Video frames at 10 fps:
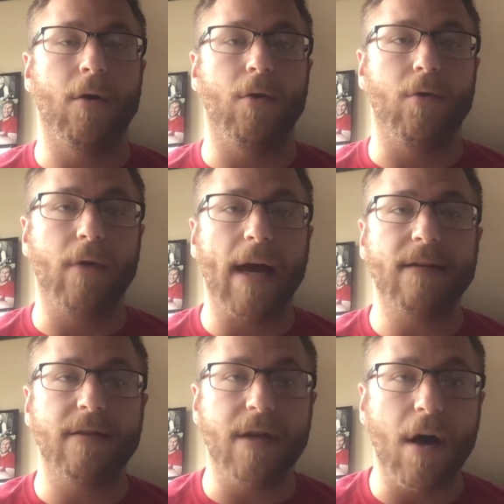You
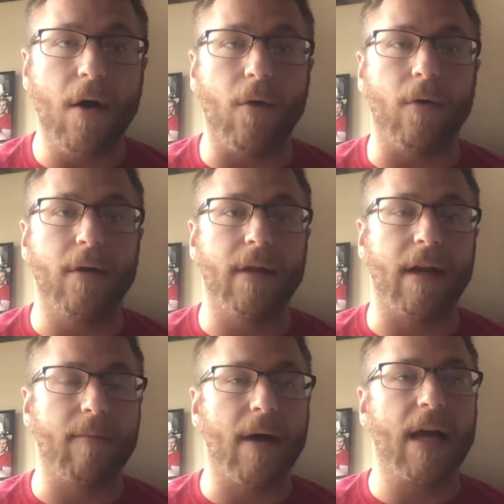guys know that
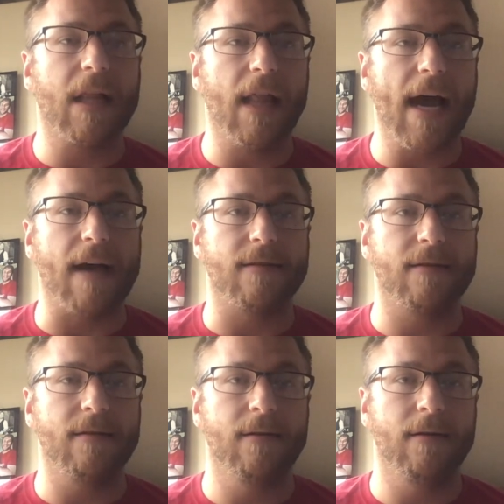in my
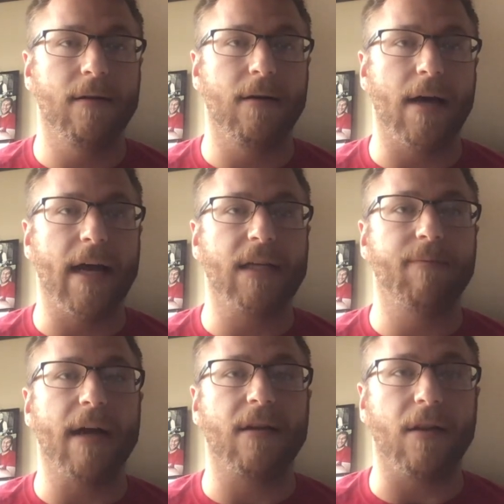class, I
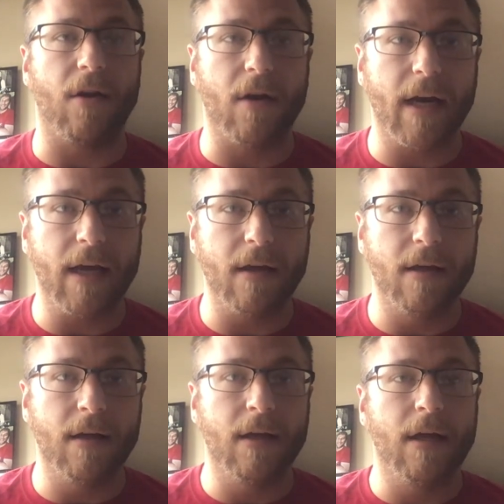expect learning,
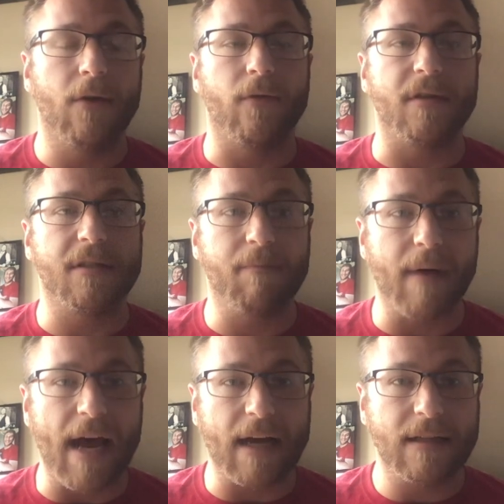
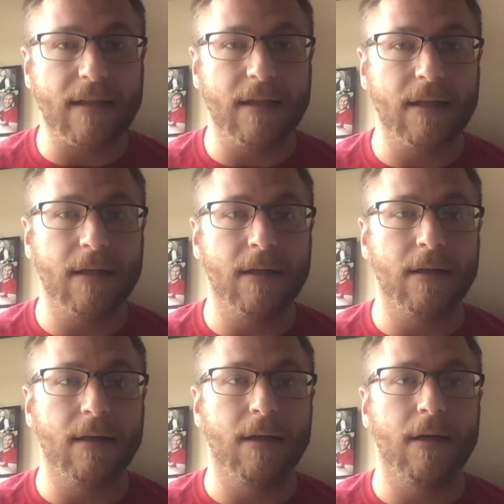respect
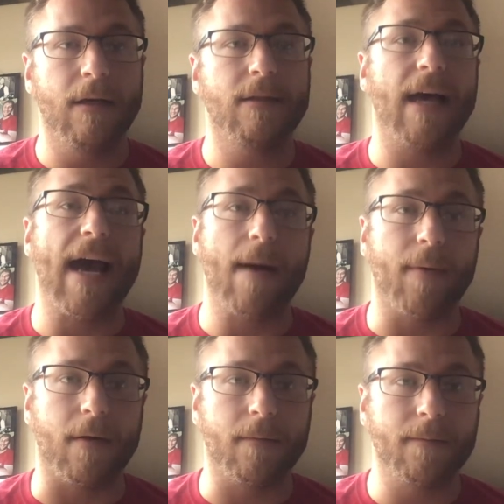to happen.